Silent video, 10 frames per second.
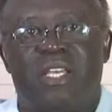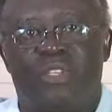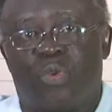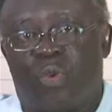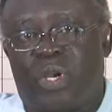
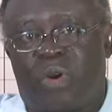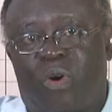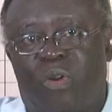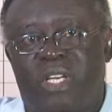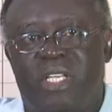So we
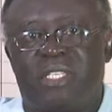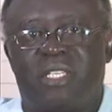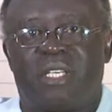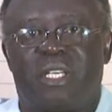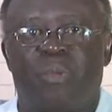call
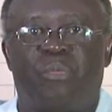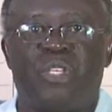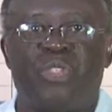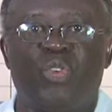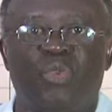this the
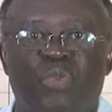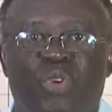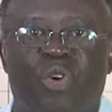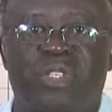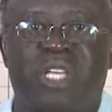
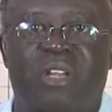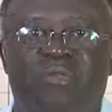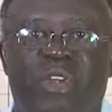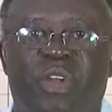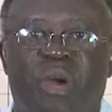presumed causal
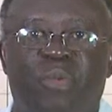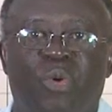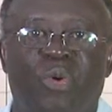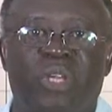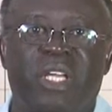
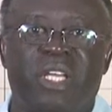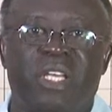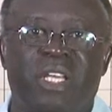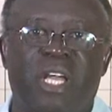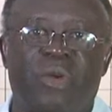variable
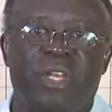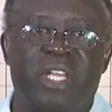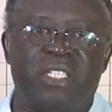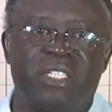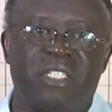in a
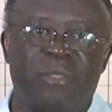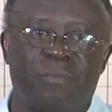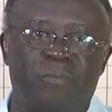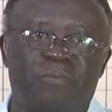relationship.